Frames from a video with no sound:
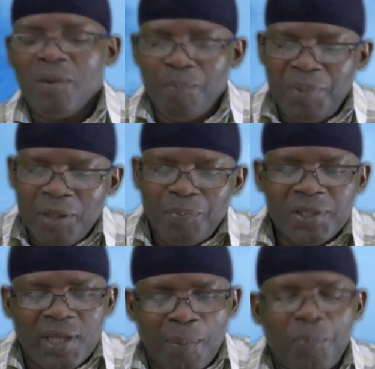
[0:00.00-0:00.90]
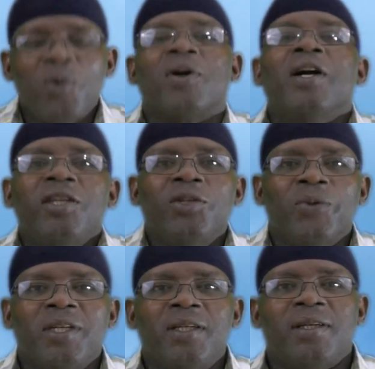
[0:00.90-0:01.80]
Big piece of pork, you
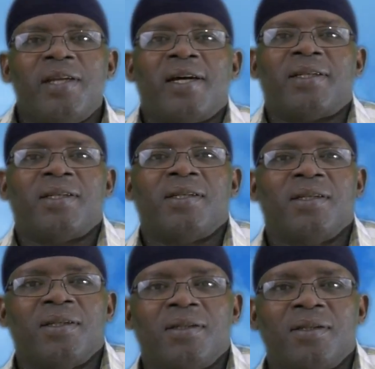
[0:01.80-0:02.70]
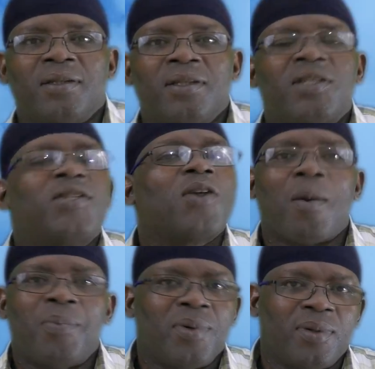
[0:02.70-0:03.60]
eat that.
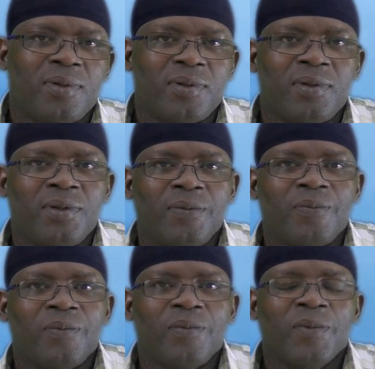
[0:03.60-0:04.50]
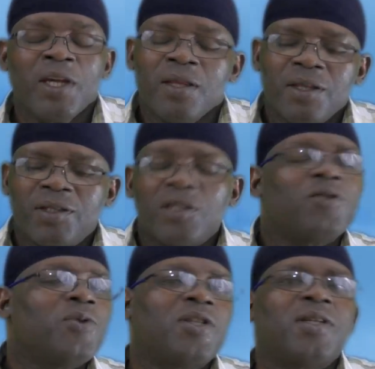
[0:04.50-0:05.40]
Stop. The
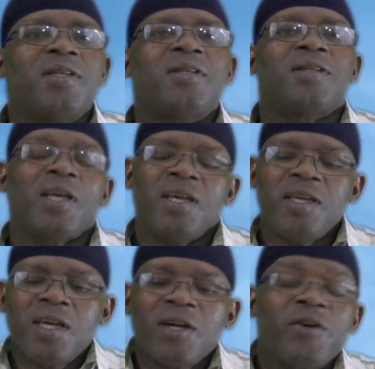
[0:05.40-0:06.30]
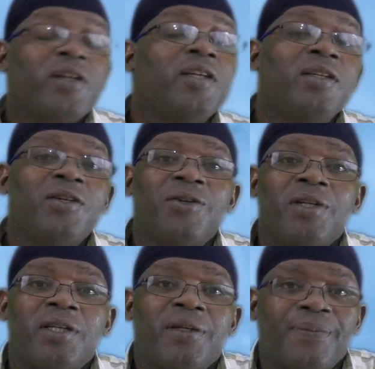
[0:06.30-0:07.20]
situation is here in Grenada.